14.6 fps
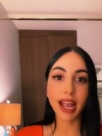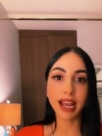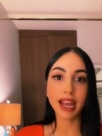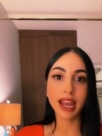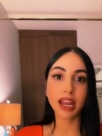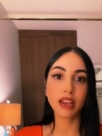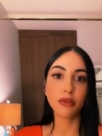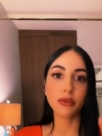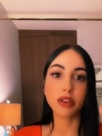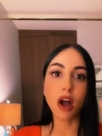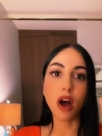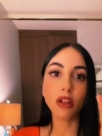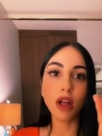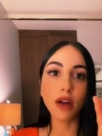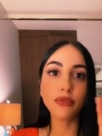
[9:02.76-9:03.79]
at it.
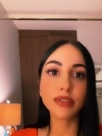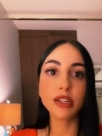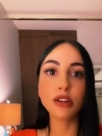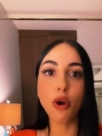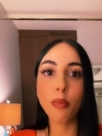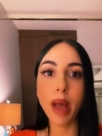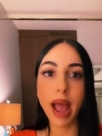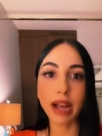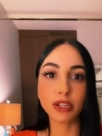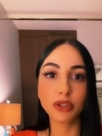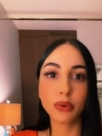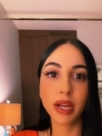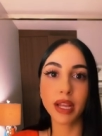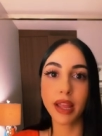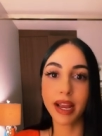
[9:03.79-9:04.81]
I'll often go back
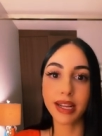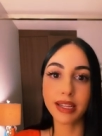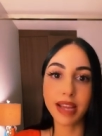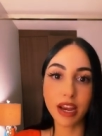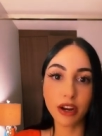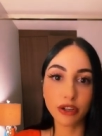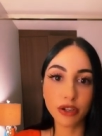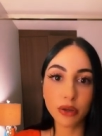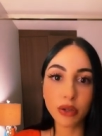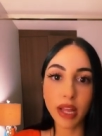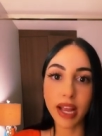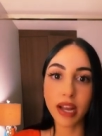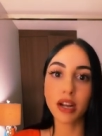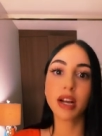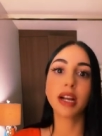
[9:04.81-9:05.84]
to it like a day or two
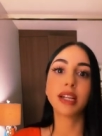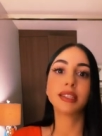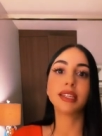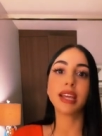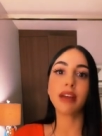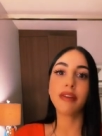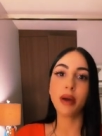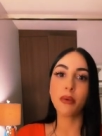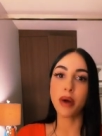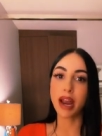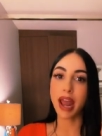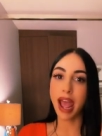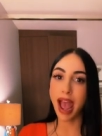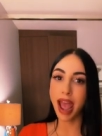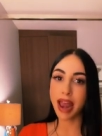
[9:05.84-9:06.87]
later and see if I want
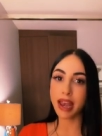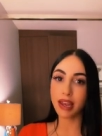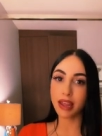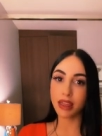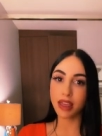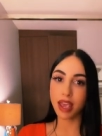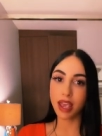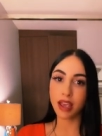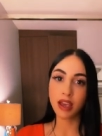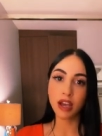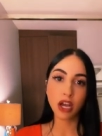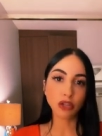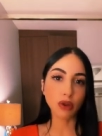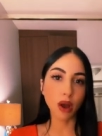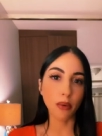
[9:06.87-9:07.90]
to add anything.
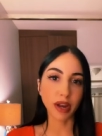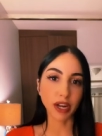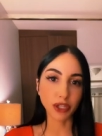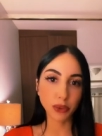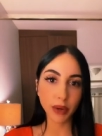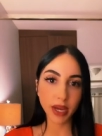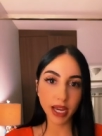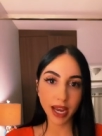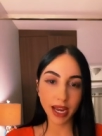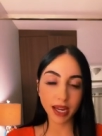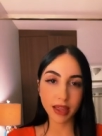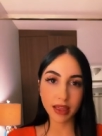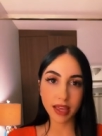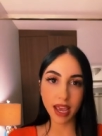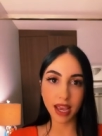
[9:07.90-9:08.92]
Do I want to tweak
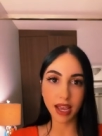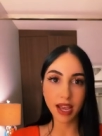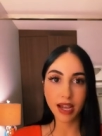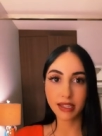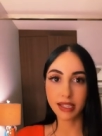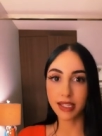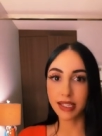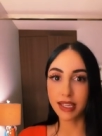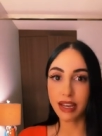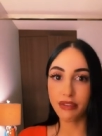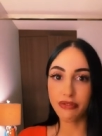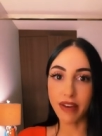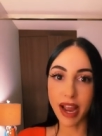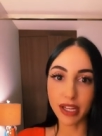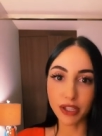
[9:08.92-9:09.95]
anything? Does it need
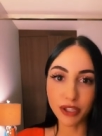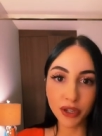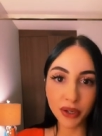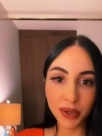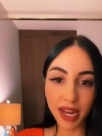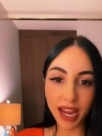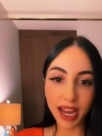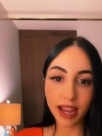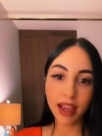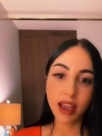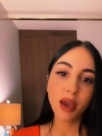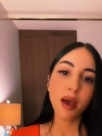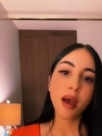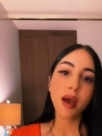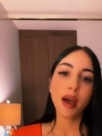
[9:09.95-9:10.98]
fine tuning?
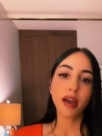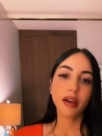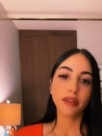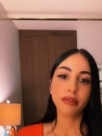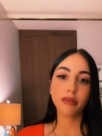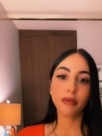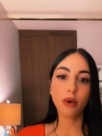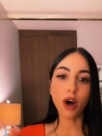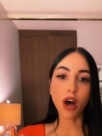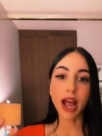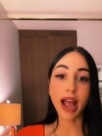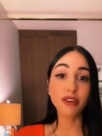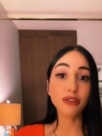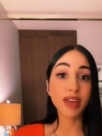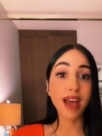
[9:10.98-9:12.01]

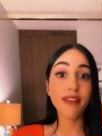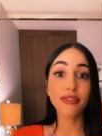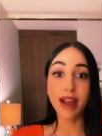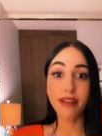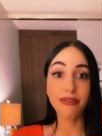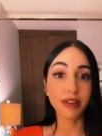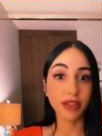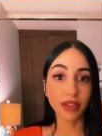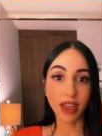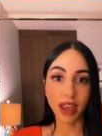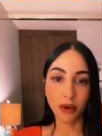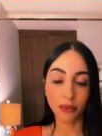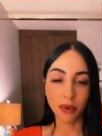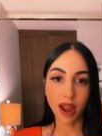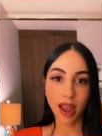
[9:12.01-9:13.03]
I do that for
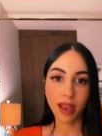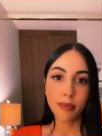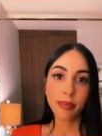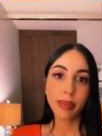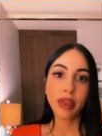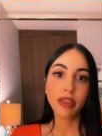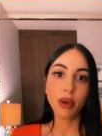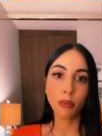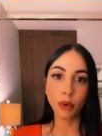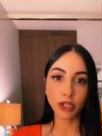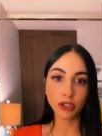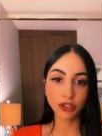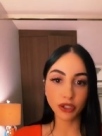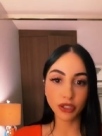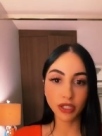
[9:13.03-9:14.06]
everything, right? Then
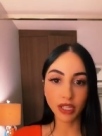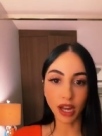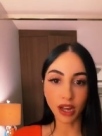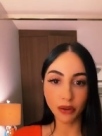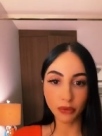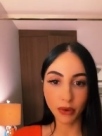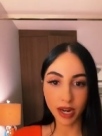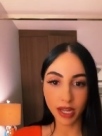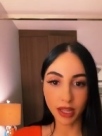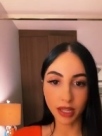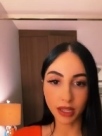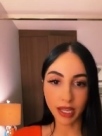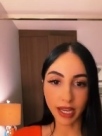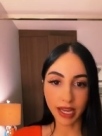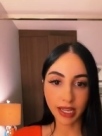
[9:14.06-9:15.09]
once you're done writing the
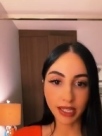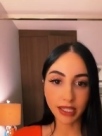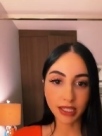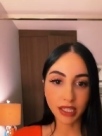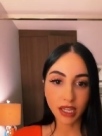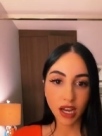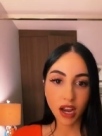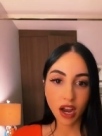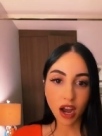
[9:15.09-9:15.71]
list,